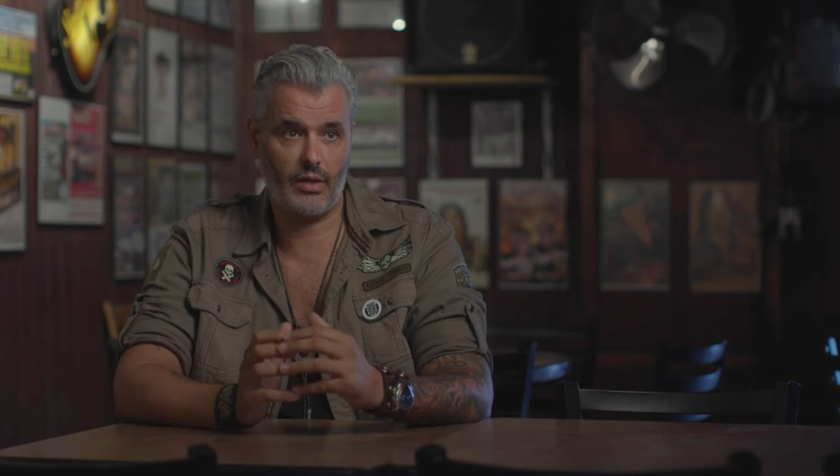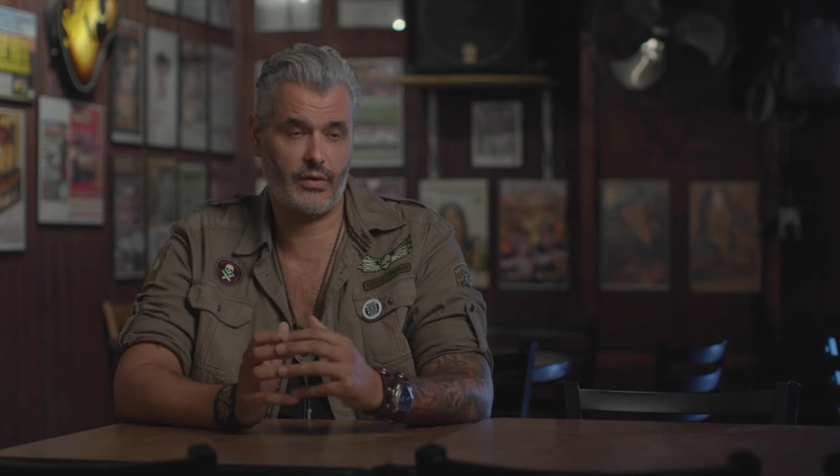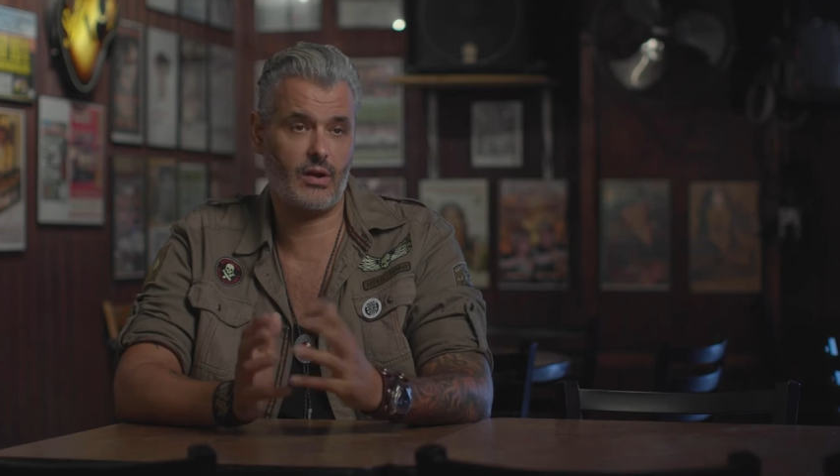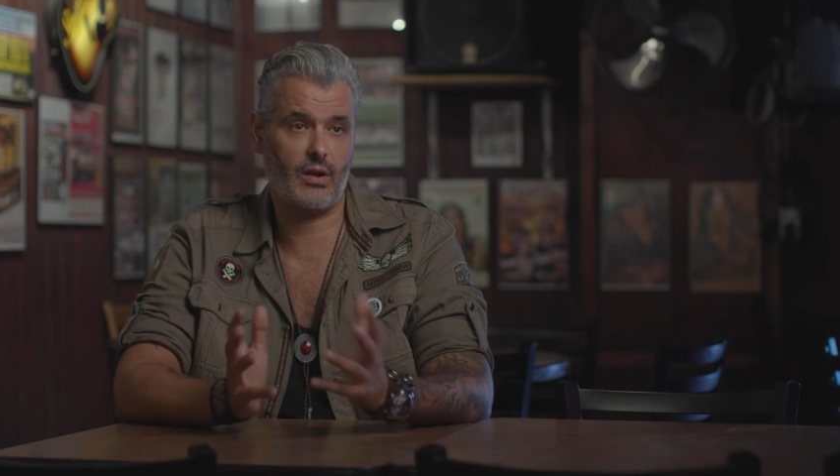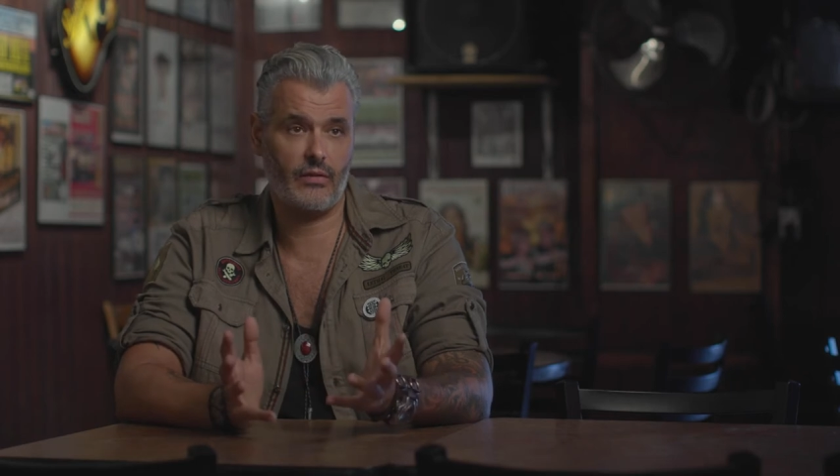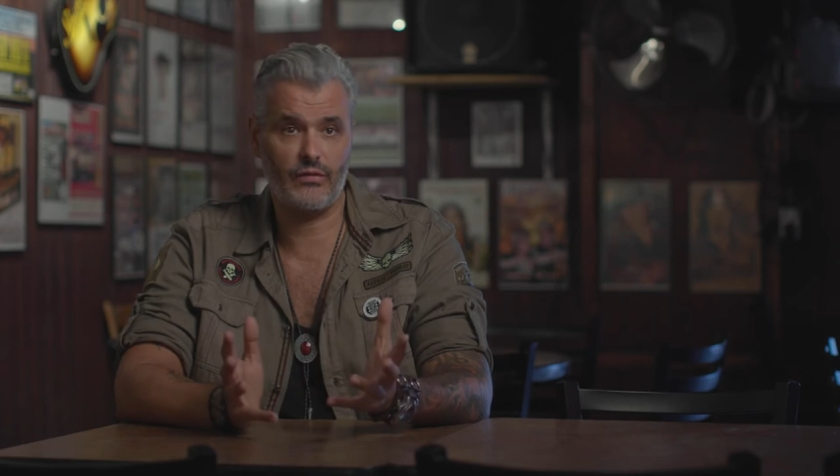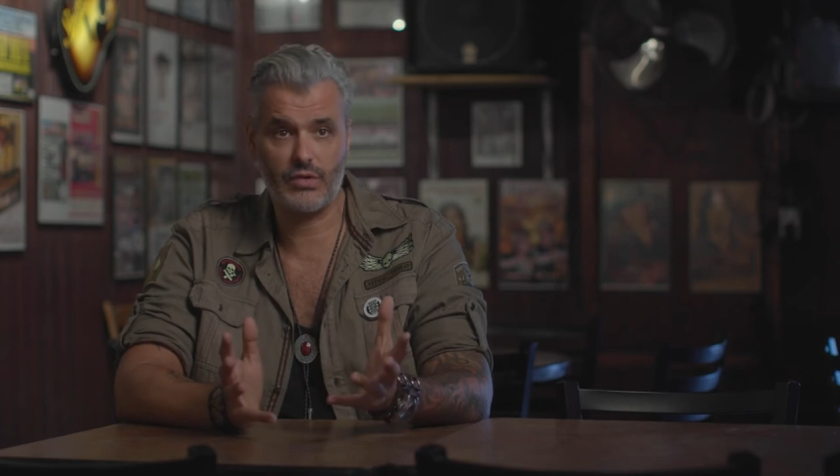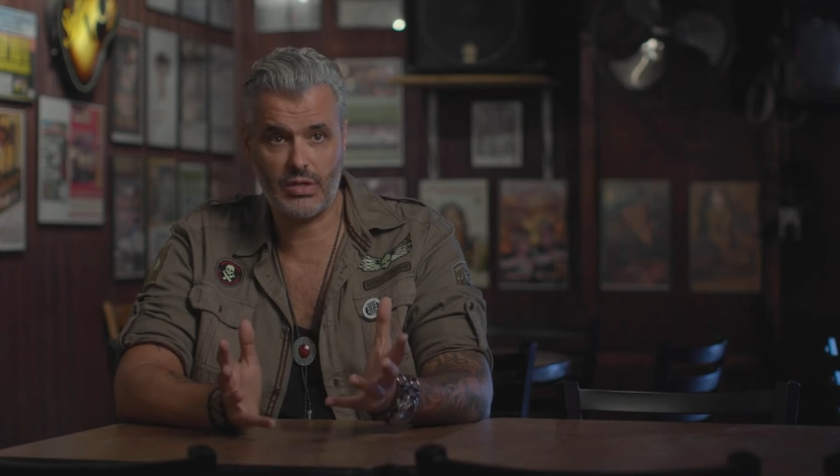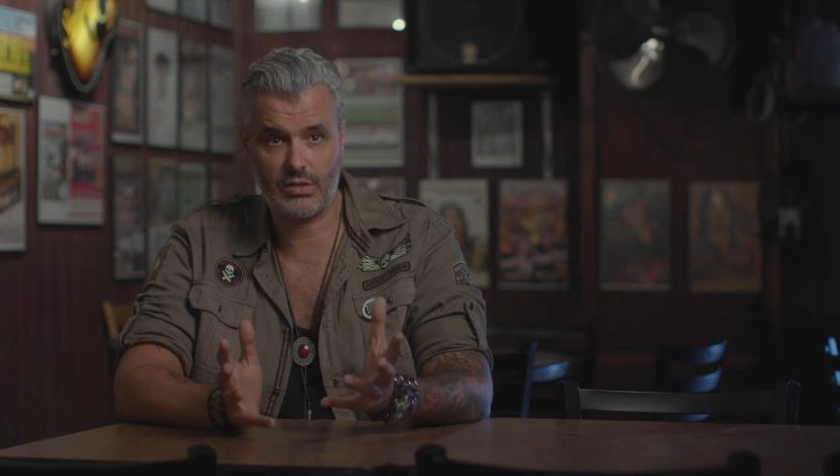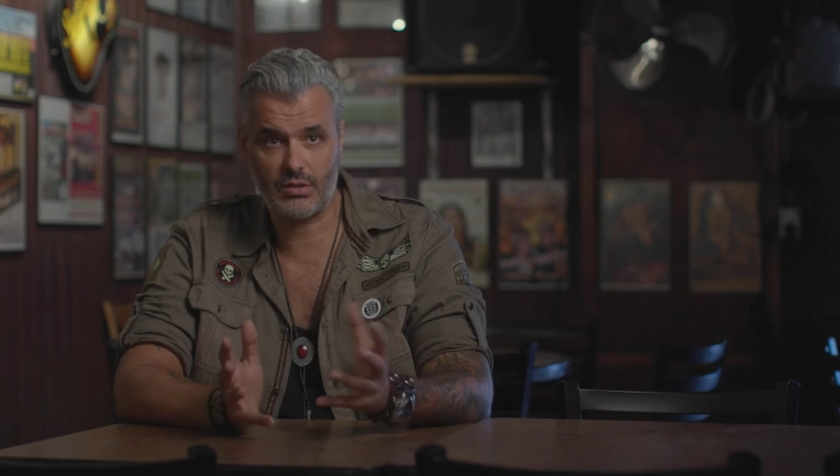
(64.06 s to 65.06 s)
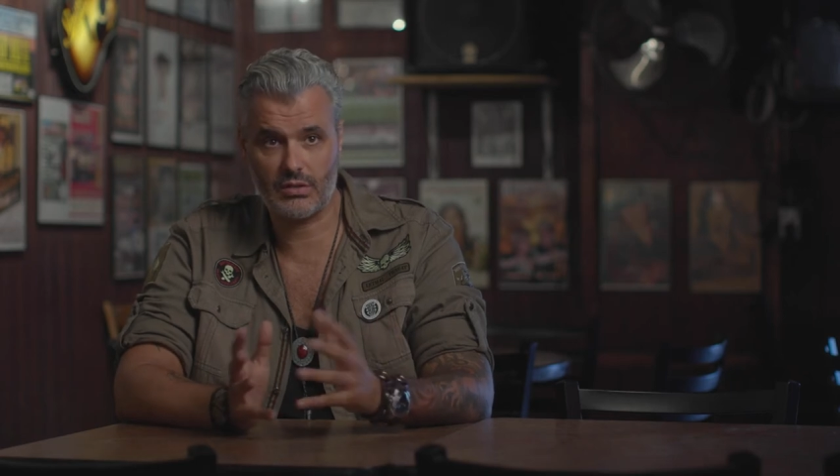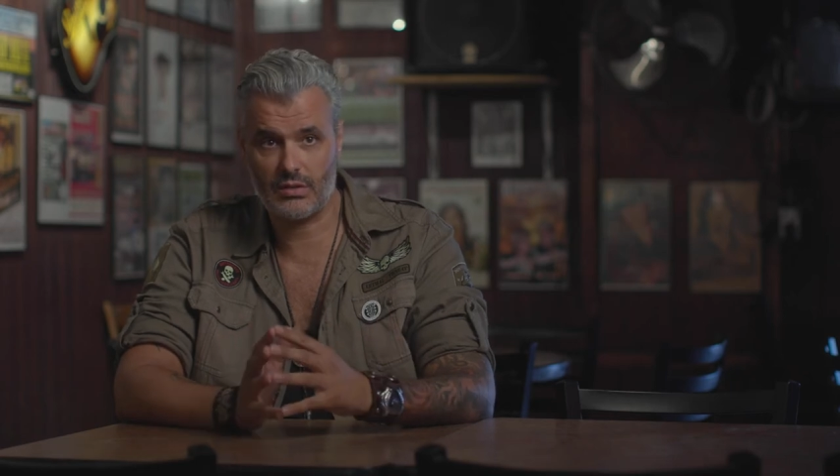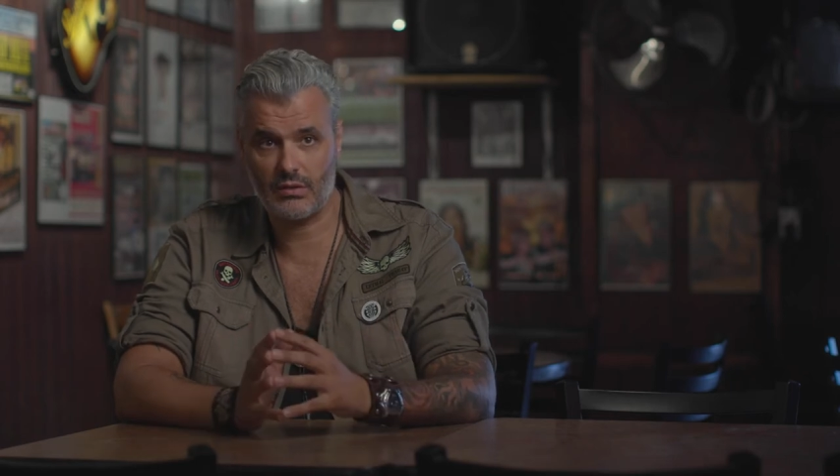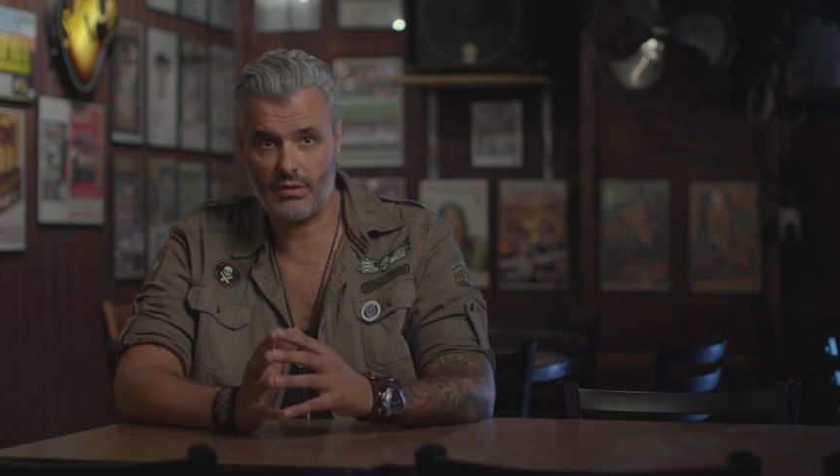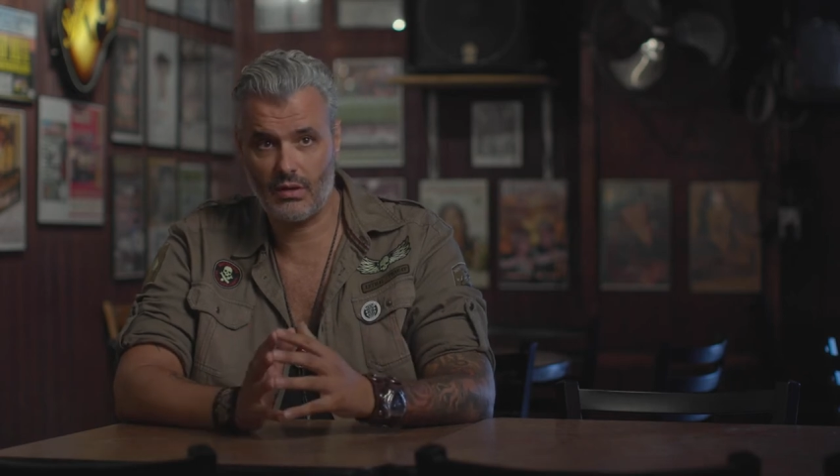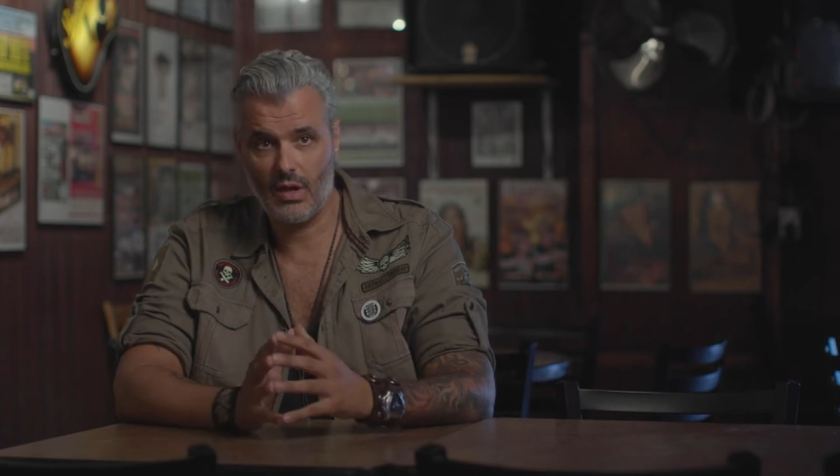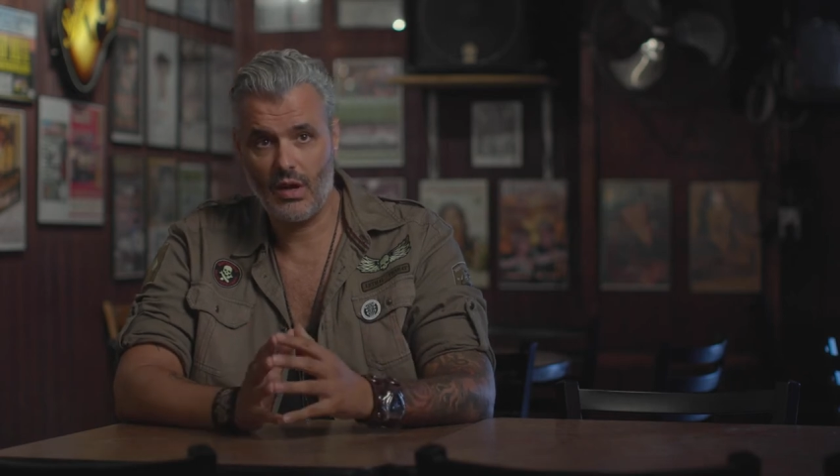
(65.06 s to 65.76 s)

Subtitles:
healthcare of musicians and